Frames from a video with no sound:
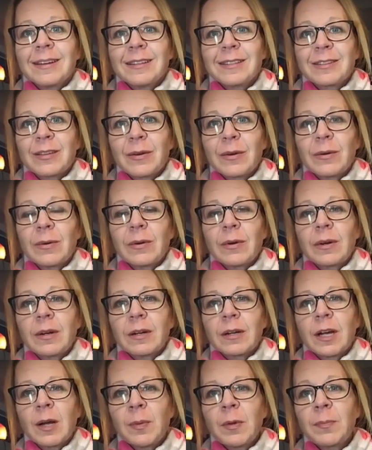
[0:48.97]
So
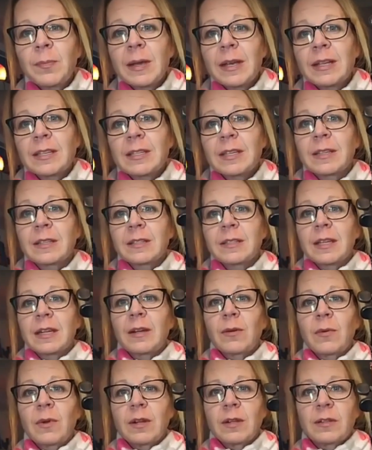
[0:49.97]
a couple basics that
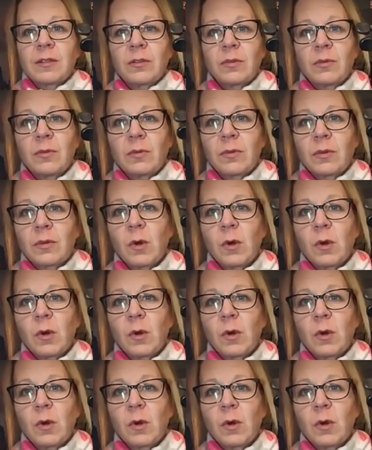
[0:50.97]
I wanted to